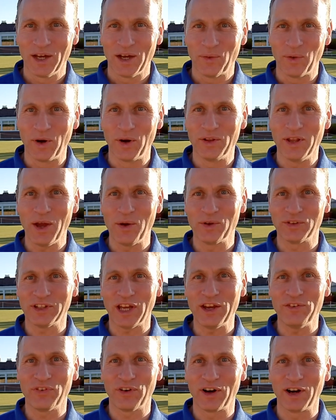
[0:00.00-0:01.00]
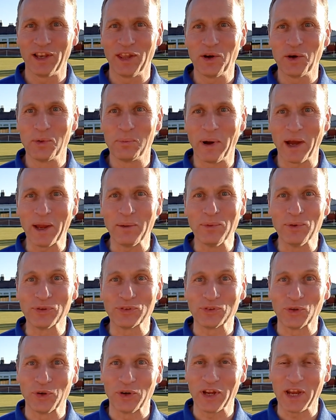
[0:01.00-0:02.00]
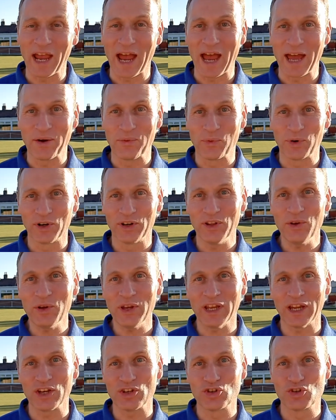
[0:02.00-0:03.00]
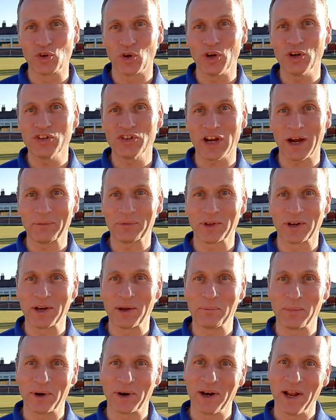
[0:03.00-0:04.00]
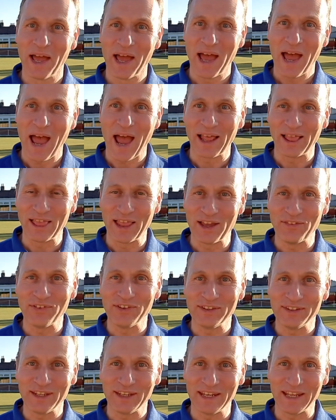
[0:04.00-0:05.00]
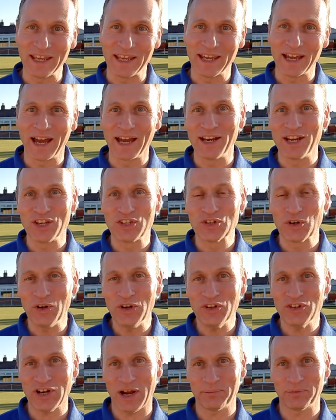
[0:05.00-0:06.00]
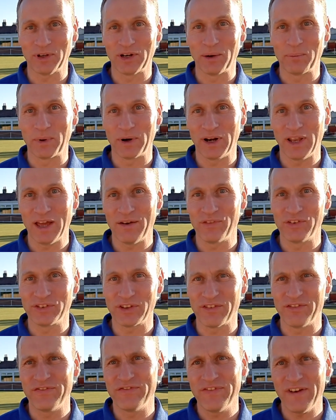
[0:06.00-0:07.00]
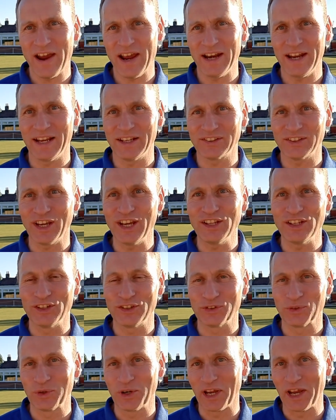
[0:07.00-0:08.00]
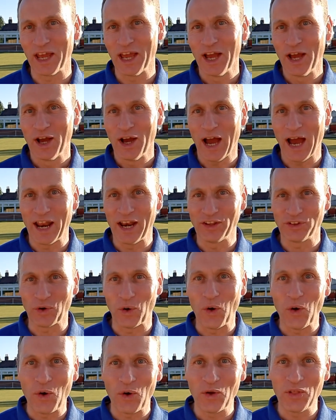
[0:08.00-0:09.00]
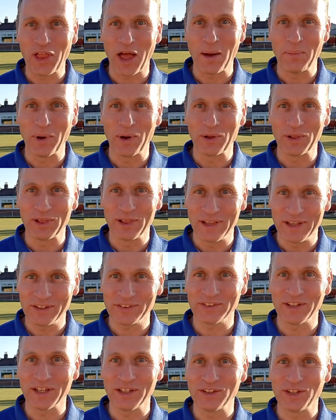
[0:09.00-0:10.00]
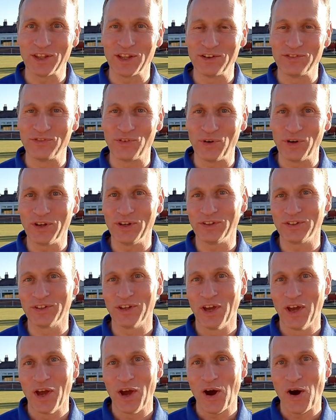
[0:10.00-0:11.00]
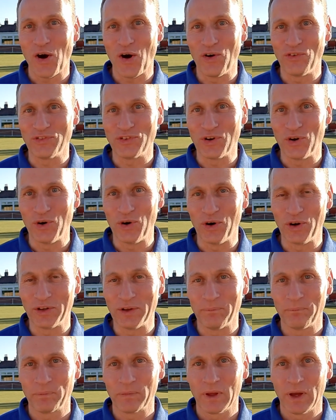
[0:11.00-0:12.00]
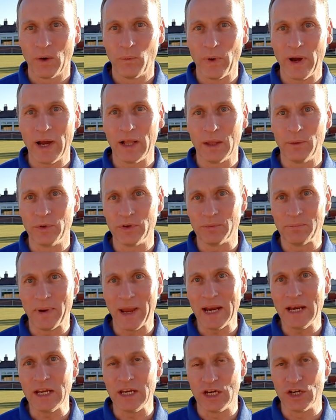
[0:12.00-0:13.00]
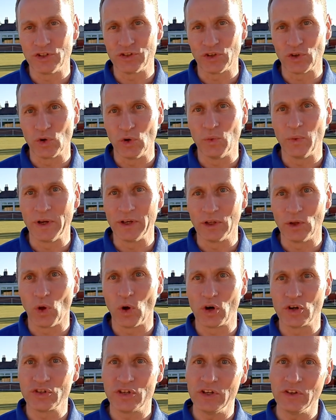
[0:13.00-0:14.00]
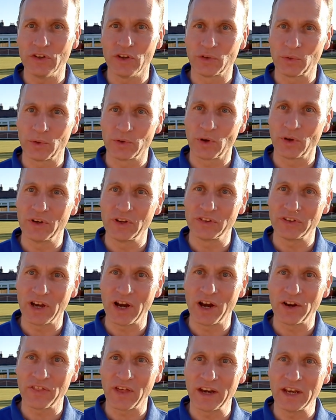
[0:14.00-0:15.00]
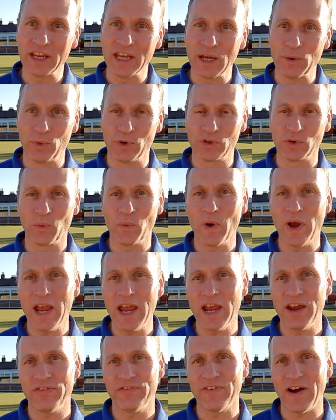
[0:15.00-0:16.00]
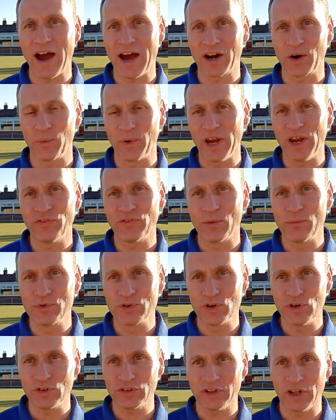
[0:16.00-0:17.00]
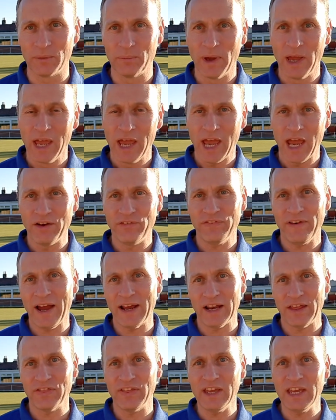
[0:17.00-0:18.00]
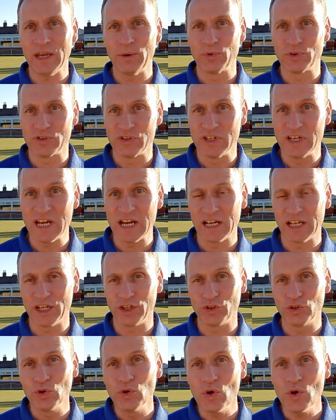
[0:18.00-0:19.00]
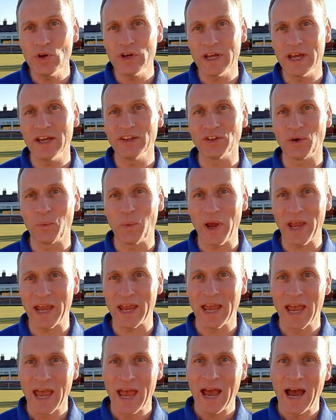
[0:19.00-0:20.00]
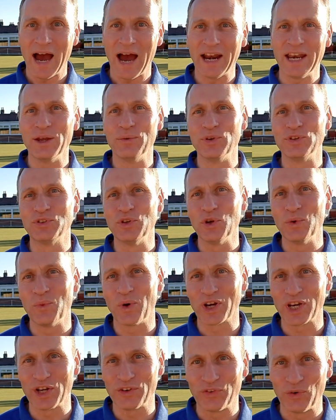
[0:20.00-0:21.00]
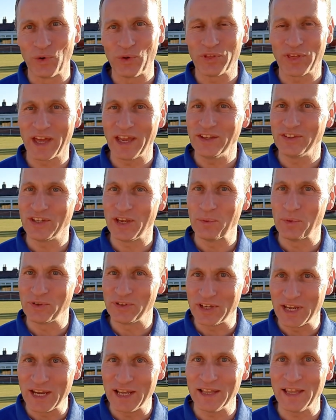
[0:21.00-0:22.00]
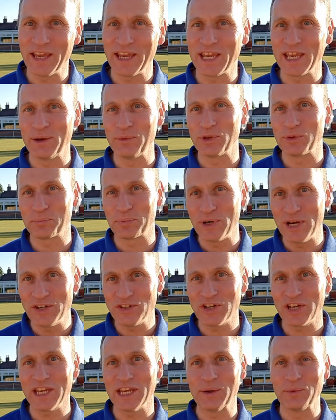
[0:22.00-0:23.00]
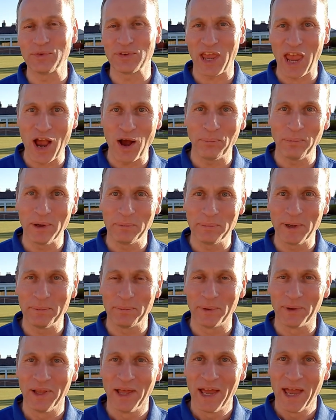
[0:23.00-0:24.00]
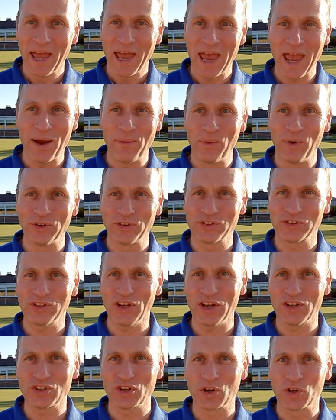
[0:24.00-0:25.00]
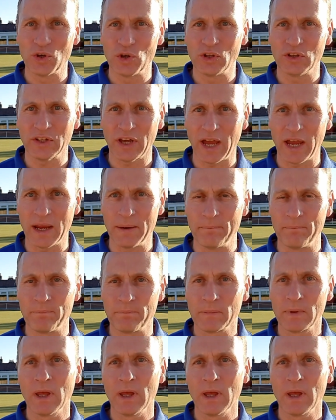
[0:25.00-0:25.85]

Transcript: Well, now it's time for our little Bible story, and we're looking at John chapter number 11 today. And in John chapter number 11, it's a very exciting story, and it's all about listening to the voice of God. Well, it was many years ago when the Lord Jesus was on this earth, and he was way far away from Jerusalem. In fact, I think he was nearly 2 days away, and he was doing wonderful things. He was healing, he was preaching, he was helping people. It was such a good time.